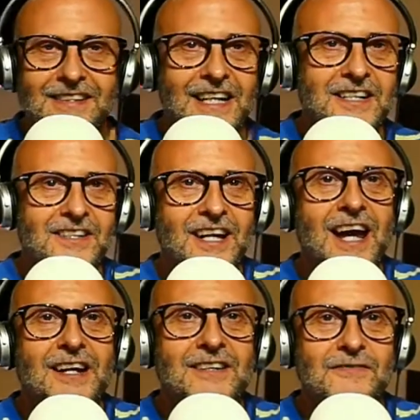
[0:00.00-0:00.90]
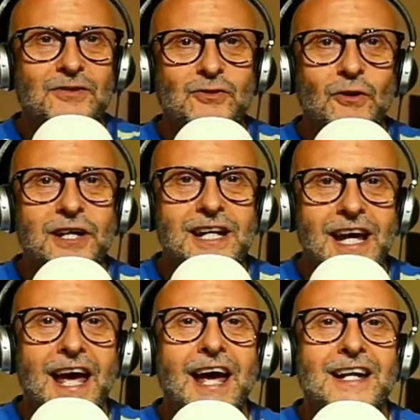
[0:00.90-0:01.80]
Thanks again for joining,
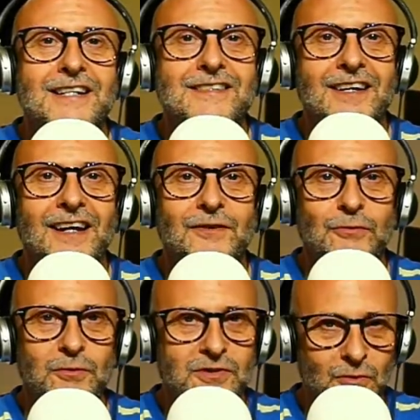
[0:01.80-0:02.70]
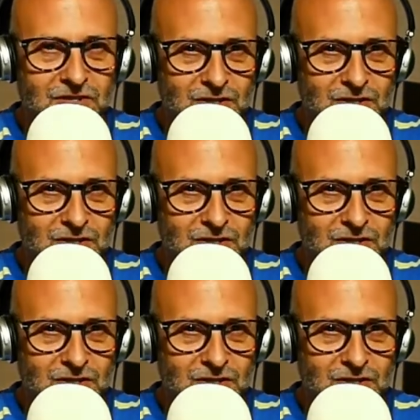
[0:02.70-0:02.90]
and look forward to watching